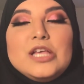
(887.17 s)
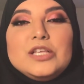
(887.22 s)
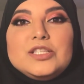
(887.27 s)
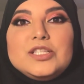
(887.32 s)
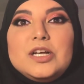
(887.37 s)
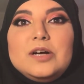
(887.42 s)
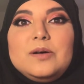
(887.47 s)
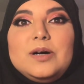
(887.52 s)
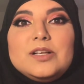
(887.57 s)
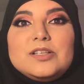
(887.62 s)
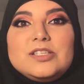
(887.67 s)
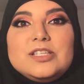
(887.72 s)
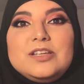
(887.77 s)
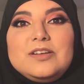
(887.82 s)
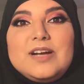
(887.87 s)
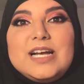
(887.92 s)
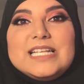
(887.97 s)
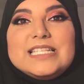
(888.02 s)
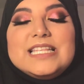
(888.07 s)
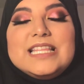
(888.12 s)
So I'll see you
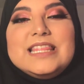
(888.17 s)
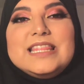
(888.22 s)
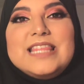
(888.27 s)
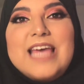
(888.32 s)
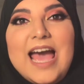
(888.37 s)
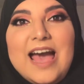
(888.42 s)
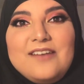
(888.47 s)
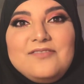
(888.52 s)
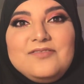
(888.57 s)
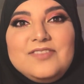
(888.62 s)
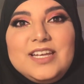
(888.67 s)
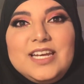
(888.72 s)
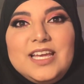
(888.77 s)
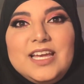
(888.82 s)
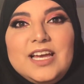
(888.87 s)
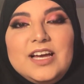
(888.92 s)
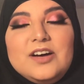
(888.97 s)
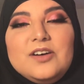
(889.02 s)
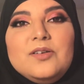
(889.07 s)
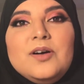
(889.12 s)
guys in that
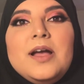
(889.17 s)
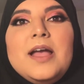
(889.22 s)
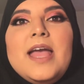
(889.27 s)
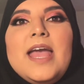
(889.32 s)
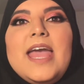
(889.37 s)
video.